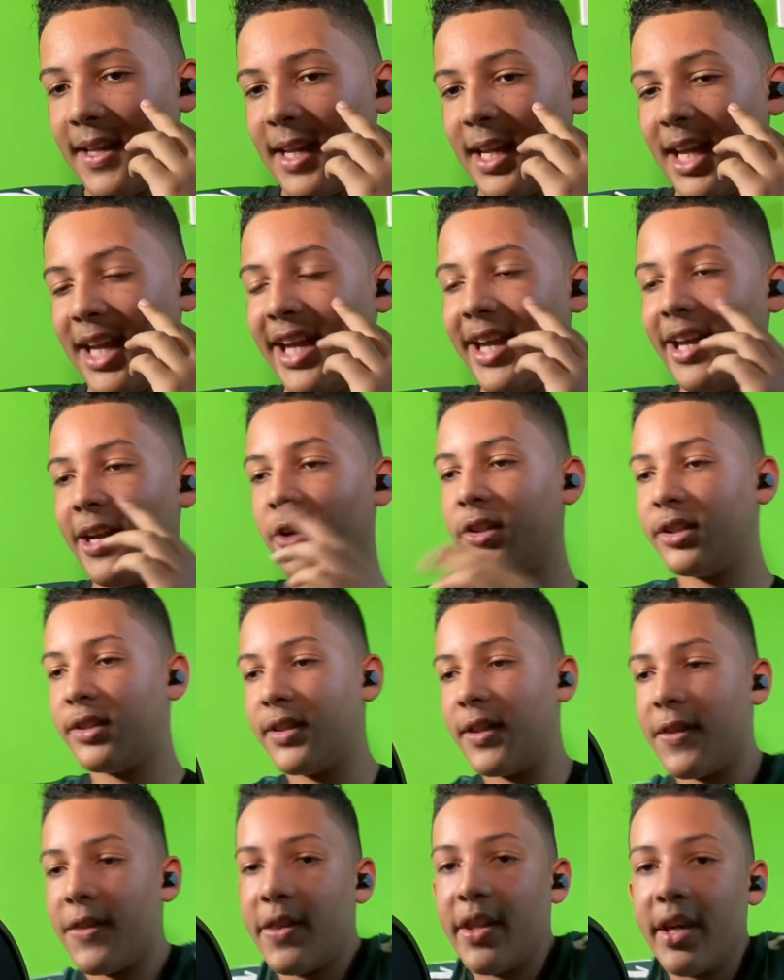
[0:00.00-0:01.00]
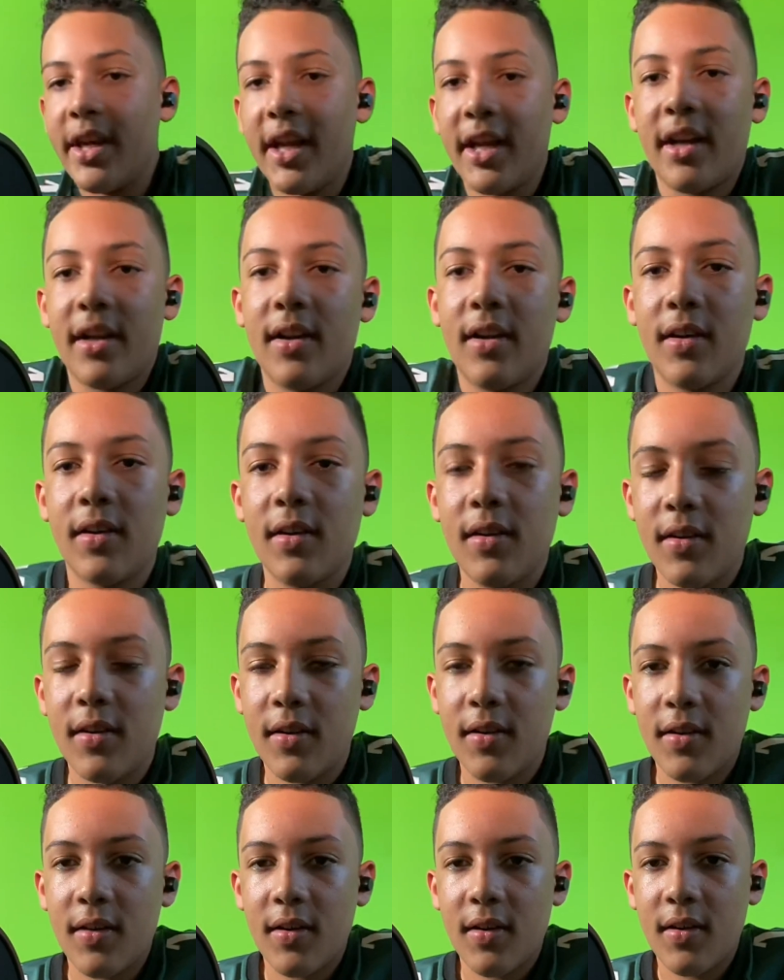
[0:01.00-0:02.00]
Here's the thing.
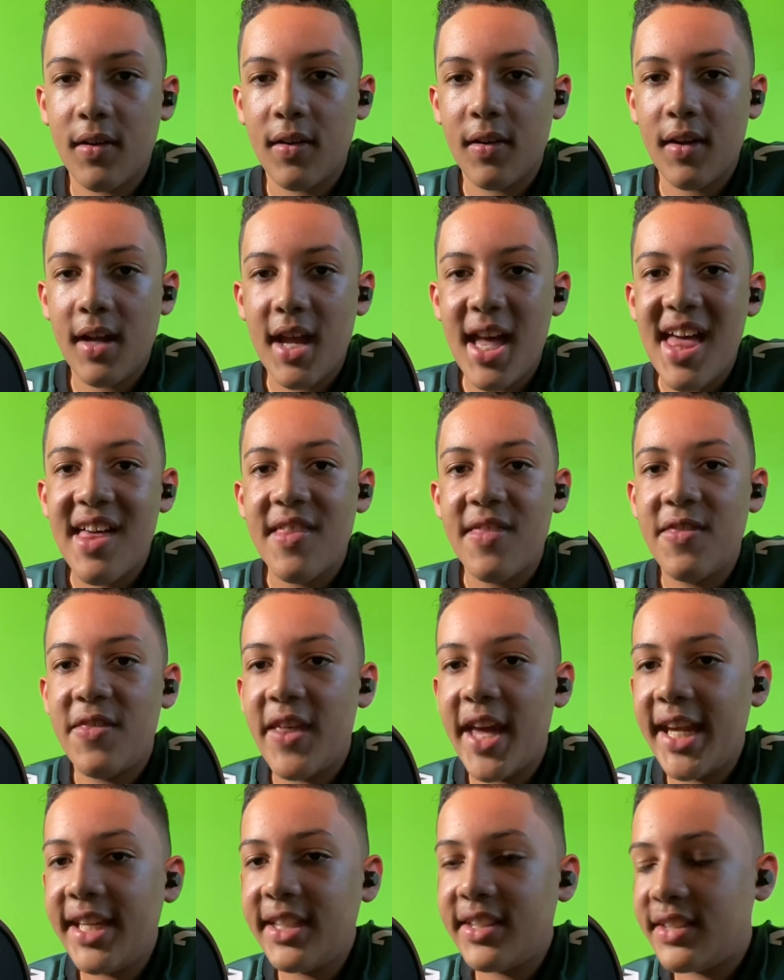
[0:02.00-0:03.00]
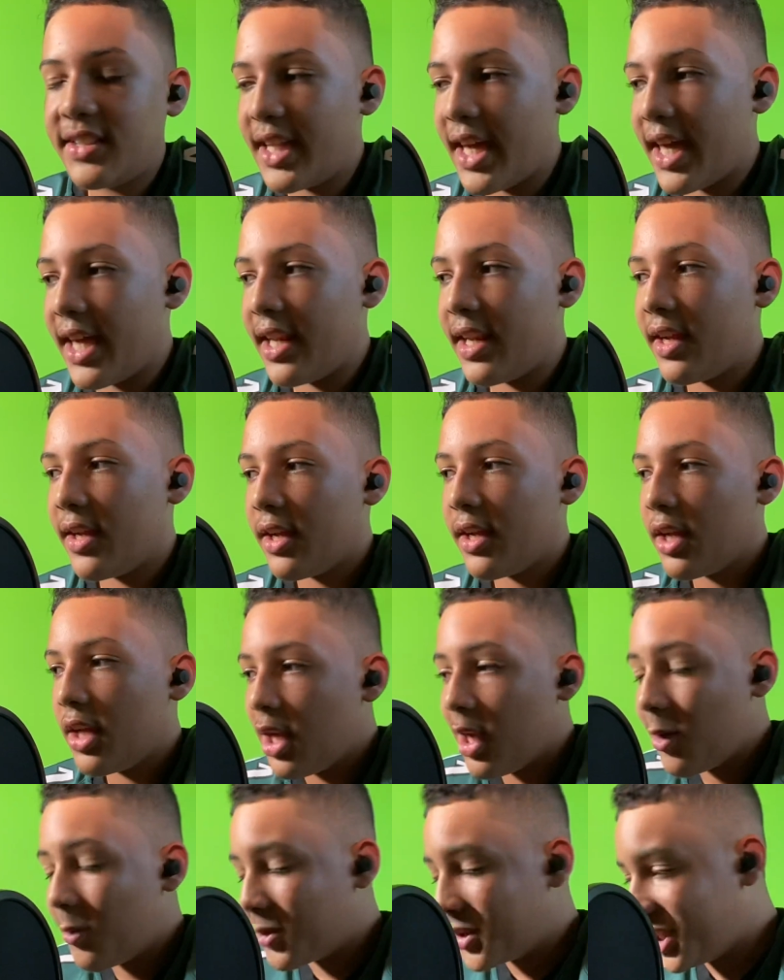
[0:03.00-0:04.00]
They said
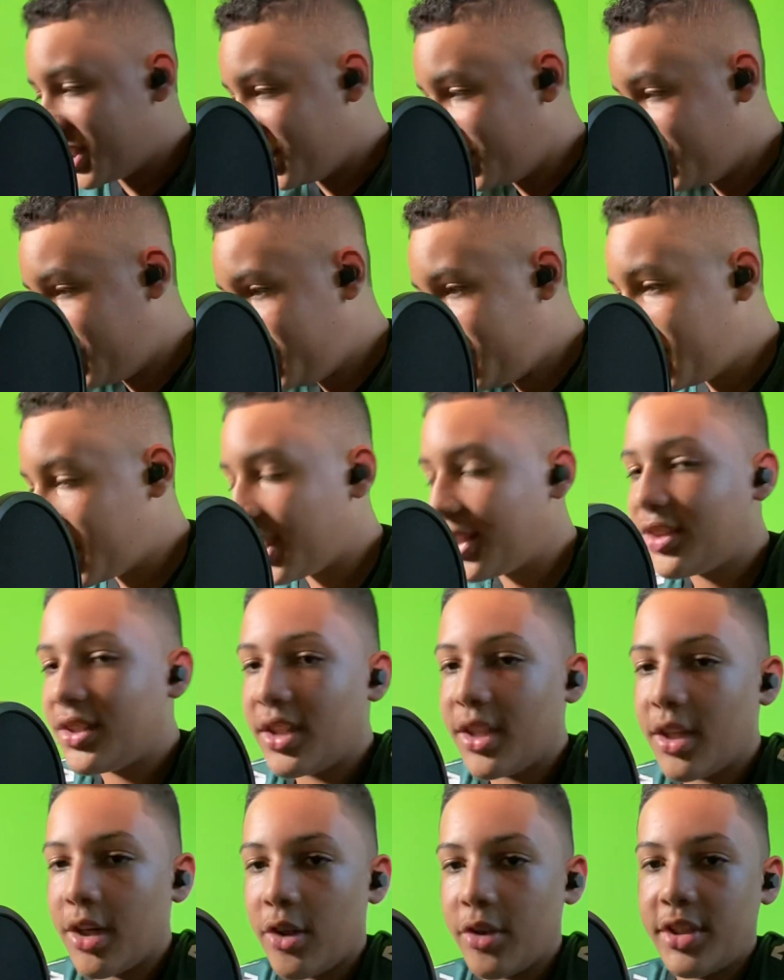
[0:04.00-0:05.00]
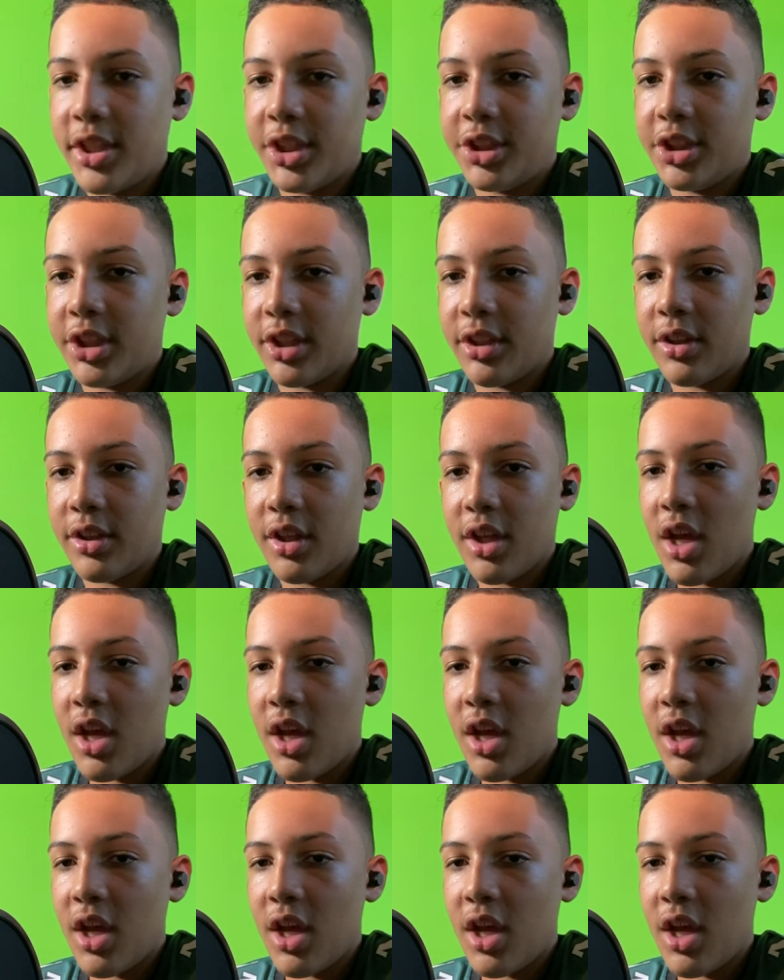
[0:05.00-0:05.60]
it was just an audition.